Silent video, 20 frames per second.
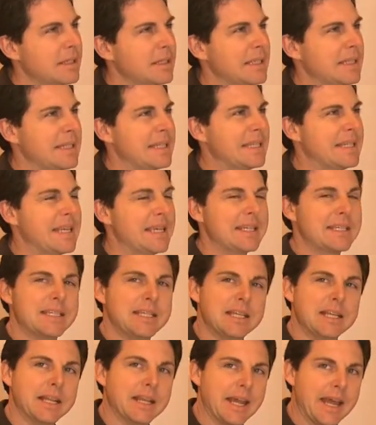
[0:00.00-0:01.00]

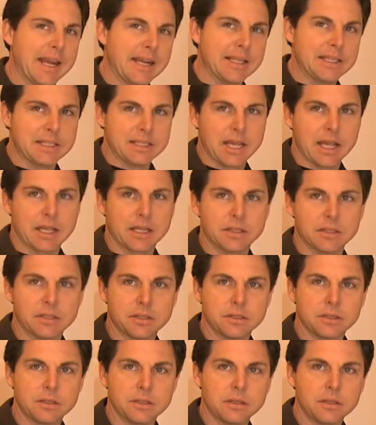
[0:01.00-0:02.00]
sixty to ninety
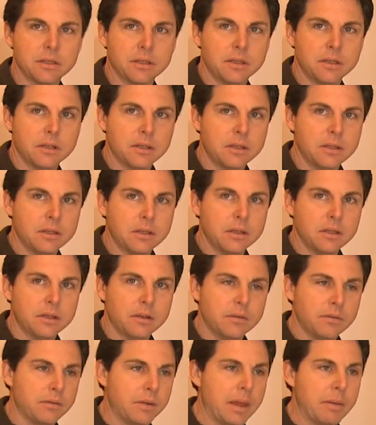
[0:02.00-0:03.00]
seconds
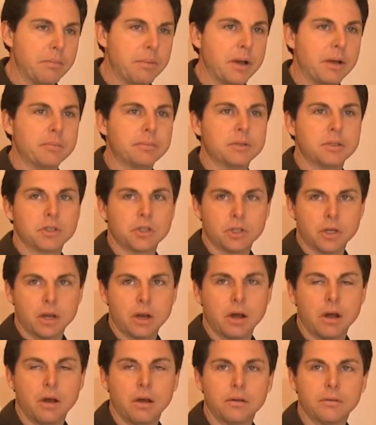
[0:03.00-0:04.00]
for that pump to shut
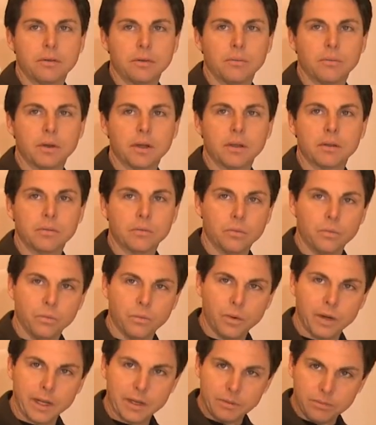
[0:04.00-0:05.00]
off, and when it,
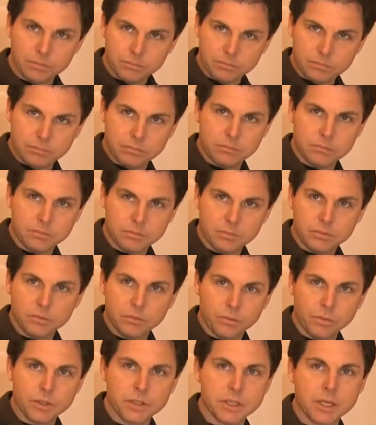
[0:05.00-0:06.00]
when it
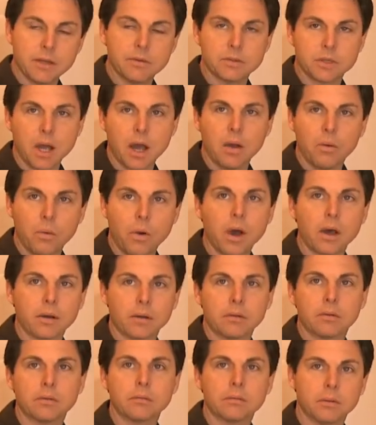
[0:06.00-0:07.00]
receives hot
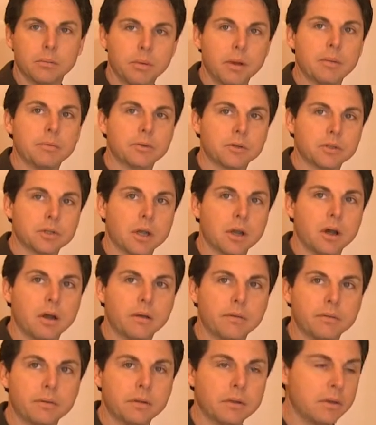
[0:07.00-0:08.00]
water, the pump will shut
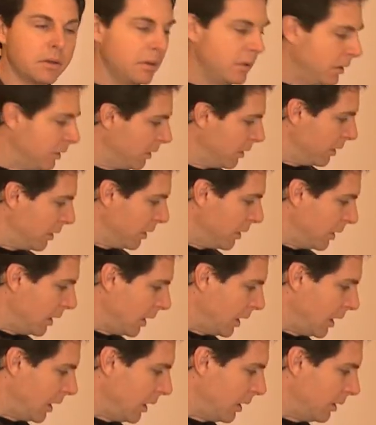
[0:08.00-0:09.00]
off.
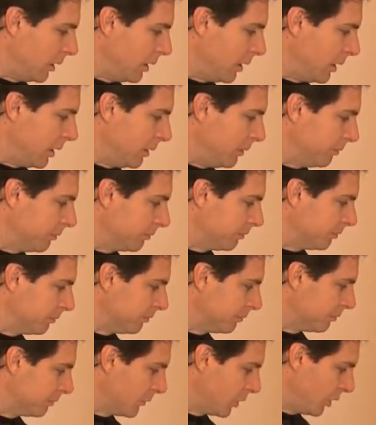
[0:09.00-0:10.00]
And um,
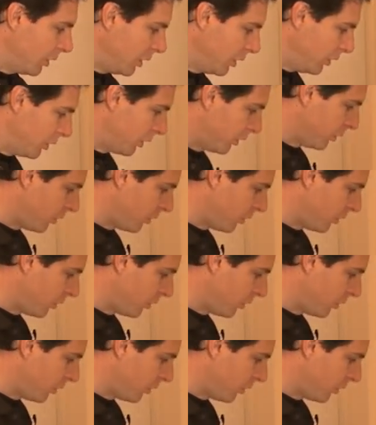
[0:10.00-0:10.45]
then you can